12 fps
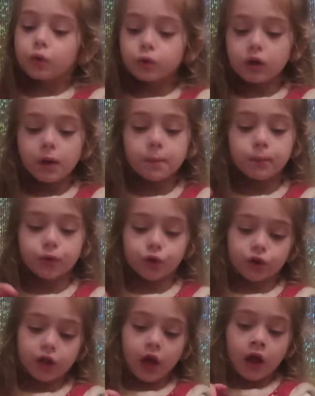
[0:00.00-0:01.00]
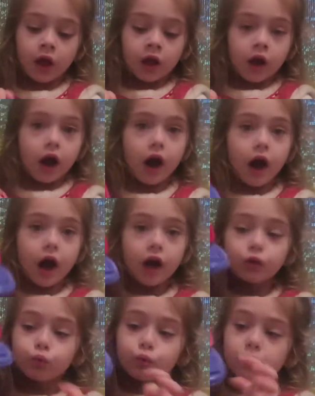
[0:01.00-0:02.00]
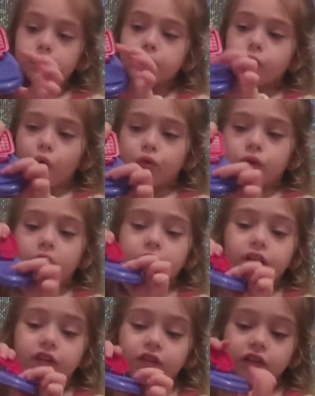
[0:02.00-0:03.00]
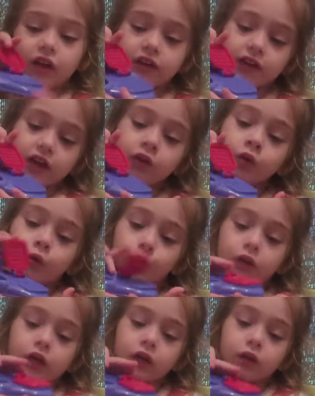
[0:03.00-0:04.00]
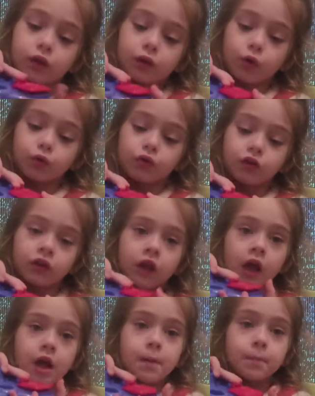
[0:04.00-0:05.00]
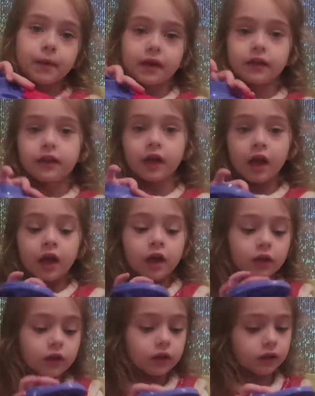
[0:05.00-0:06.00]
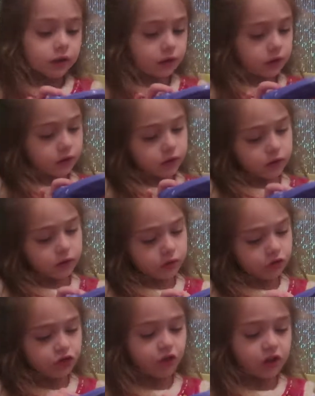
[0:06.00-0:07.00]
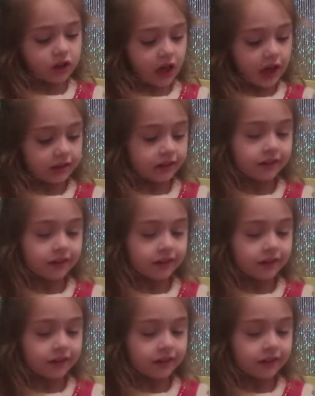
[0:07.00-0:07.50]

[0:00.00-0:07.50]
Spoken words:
you can put the ice cream donut inside and you can close it and make the chocolate.